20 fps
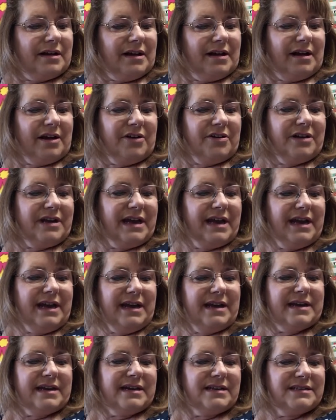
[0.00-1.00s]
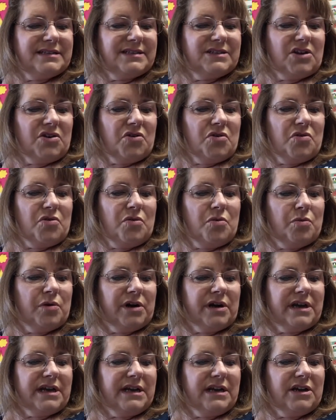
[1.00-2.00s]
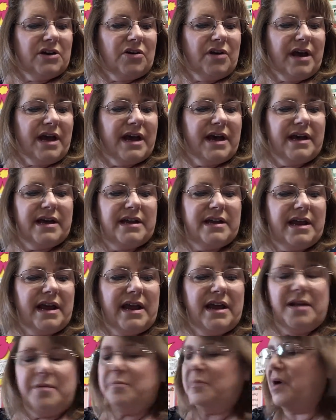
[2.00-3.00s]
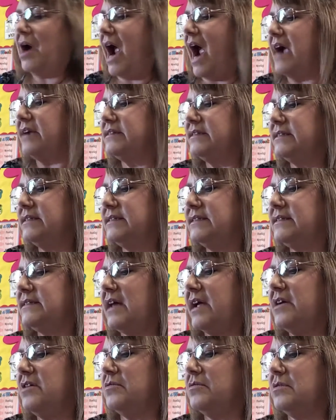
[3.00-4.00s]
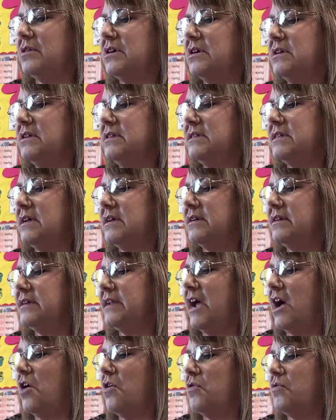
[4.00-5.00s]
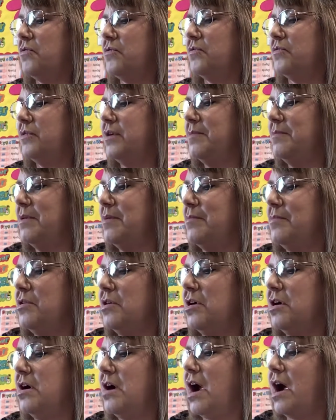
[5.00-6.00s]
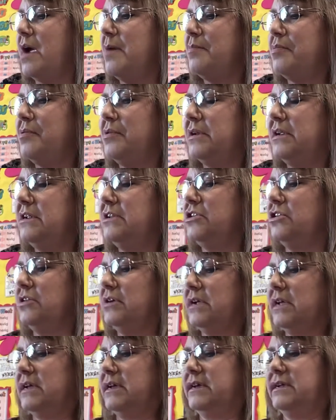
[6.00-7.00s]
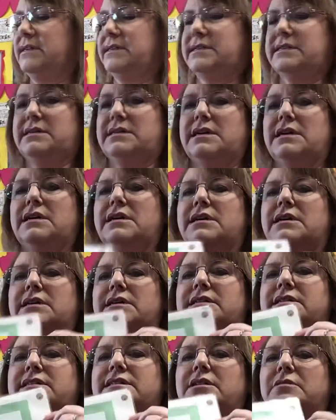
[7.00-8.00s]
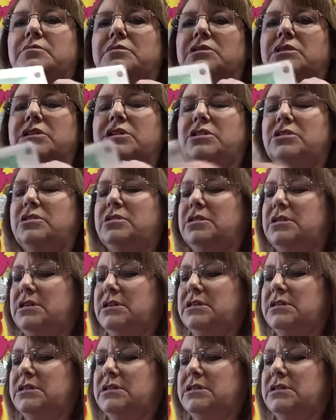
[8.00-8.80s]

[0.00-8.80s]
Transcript: okay, so we're gonna go ahead and practice sight words. Now, remember I put in your kit some little